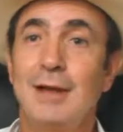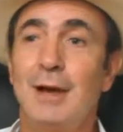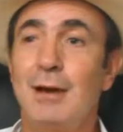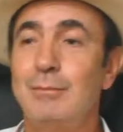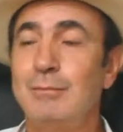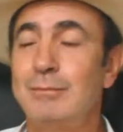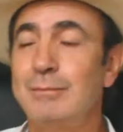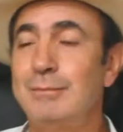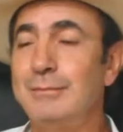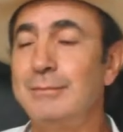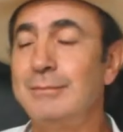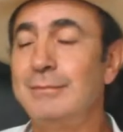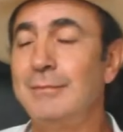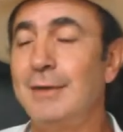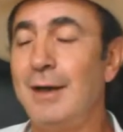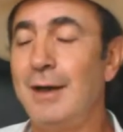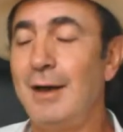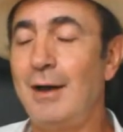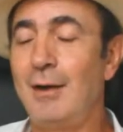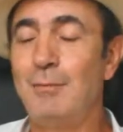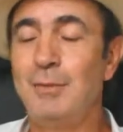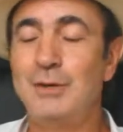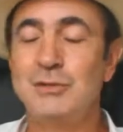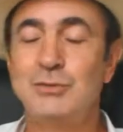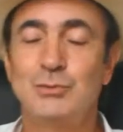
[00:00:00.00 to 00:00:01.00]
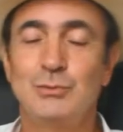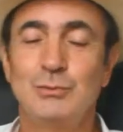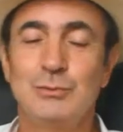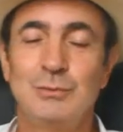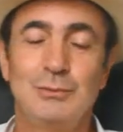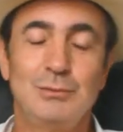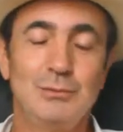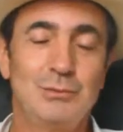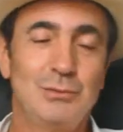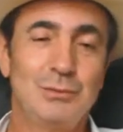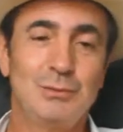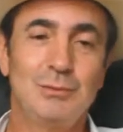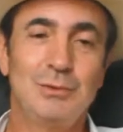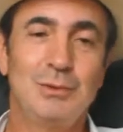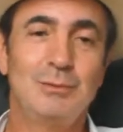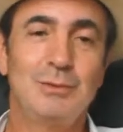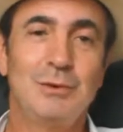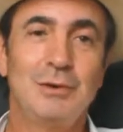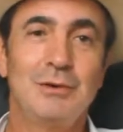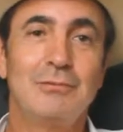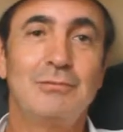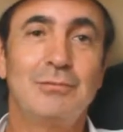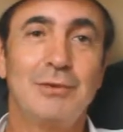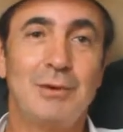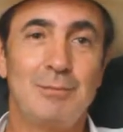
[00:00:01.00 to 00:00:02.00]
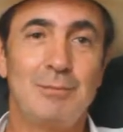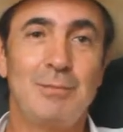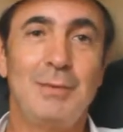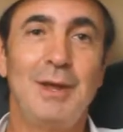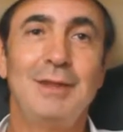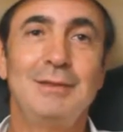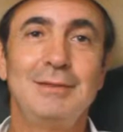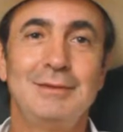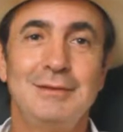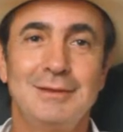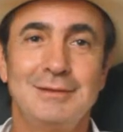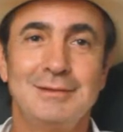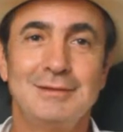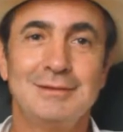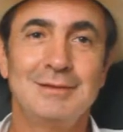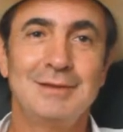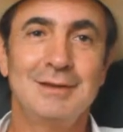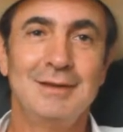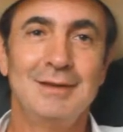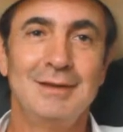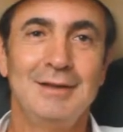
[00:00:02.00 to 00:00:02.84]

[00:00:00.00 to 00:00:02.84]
How much do we want to ferment this?